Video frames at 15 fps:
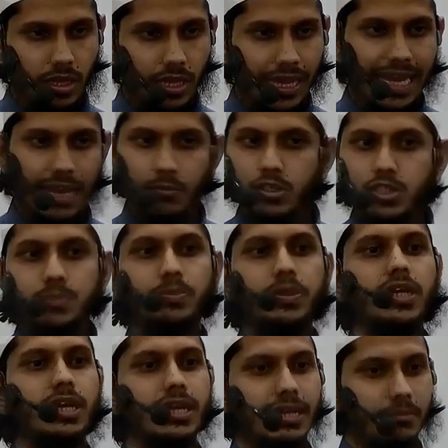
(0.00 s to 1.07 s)
and I'm not
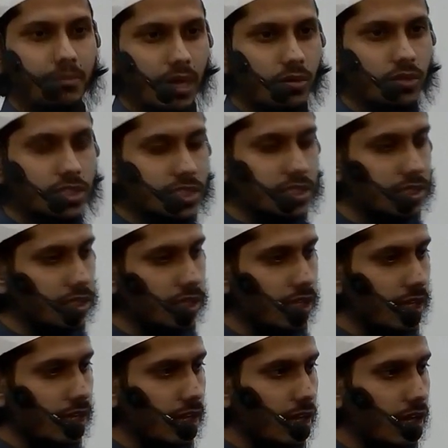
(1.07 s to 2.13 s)
speaking about
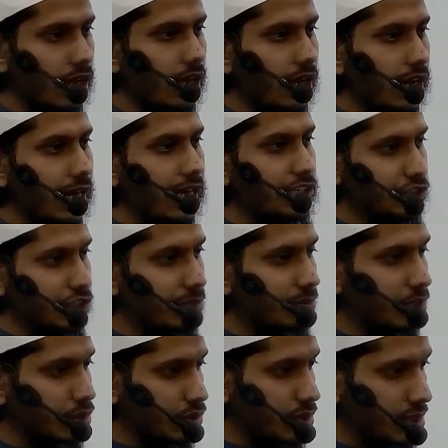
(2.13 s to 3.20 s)
a dream
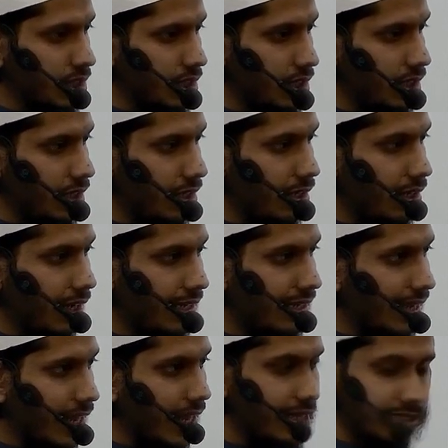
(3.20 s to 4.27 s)
that you see at
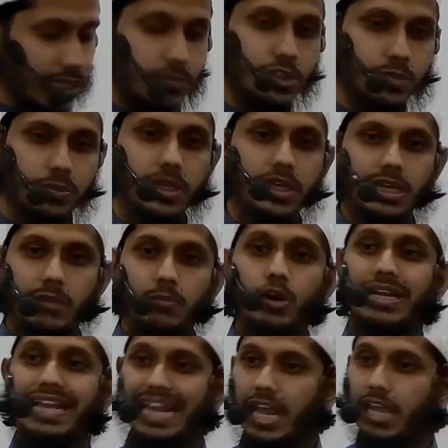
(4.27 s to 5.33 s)
night, I'm speaking
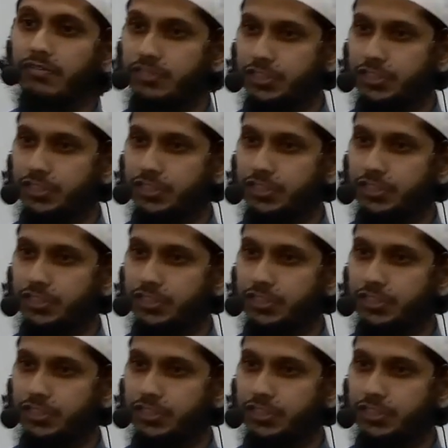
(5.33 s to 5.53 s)
about life